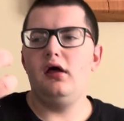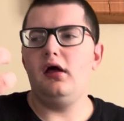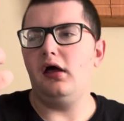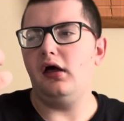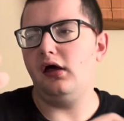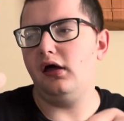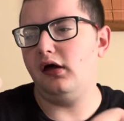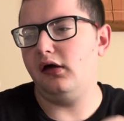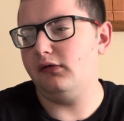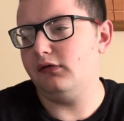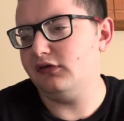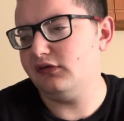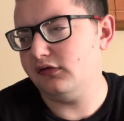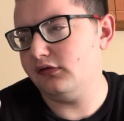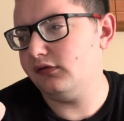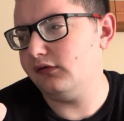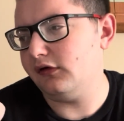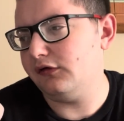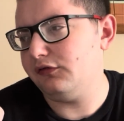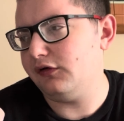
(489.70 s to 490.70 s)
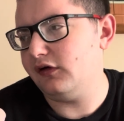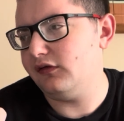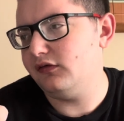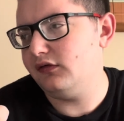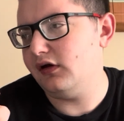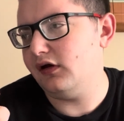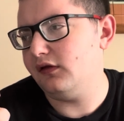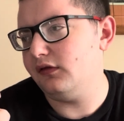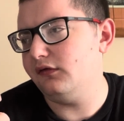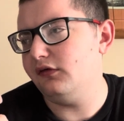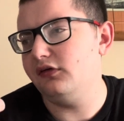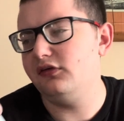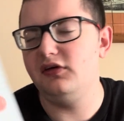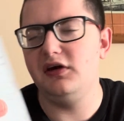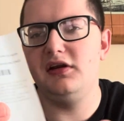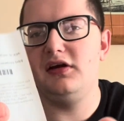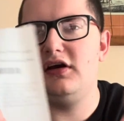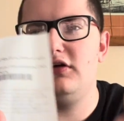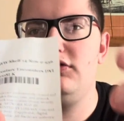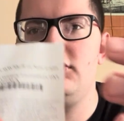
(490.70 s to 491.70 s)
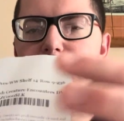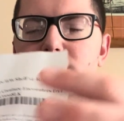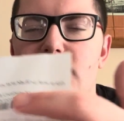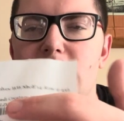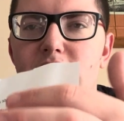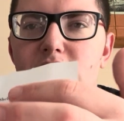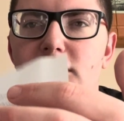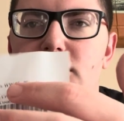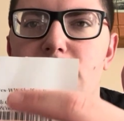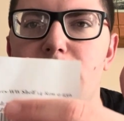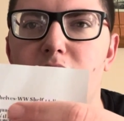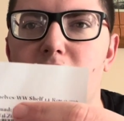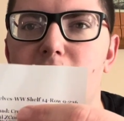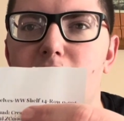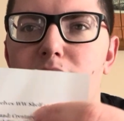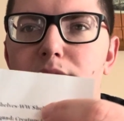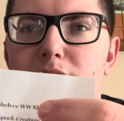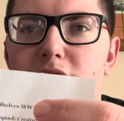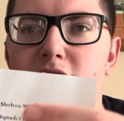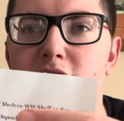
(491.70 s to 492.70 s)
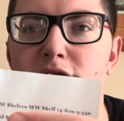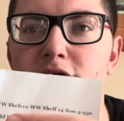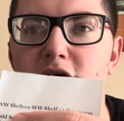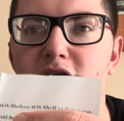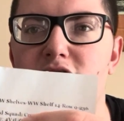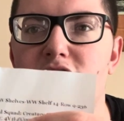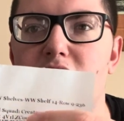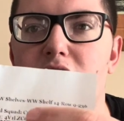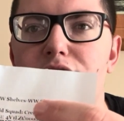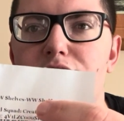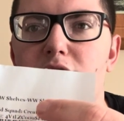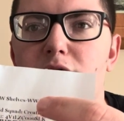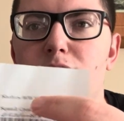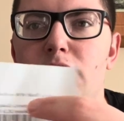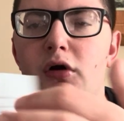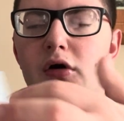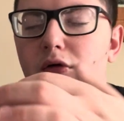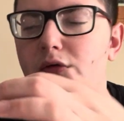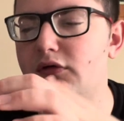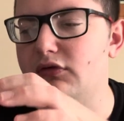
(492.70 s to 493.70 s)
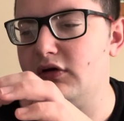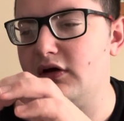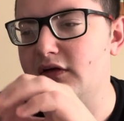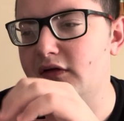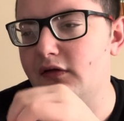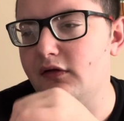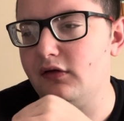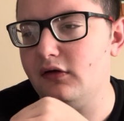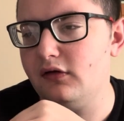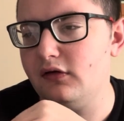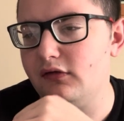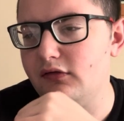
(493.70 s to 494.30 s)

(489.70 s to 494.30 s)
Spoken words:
I forgot to say on the receipt, it actually mentions what specific shelf and row it was on in the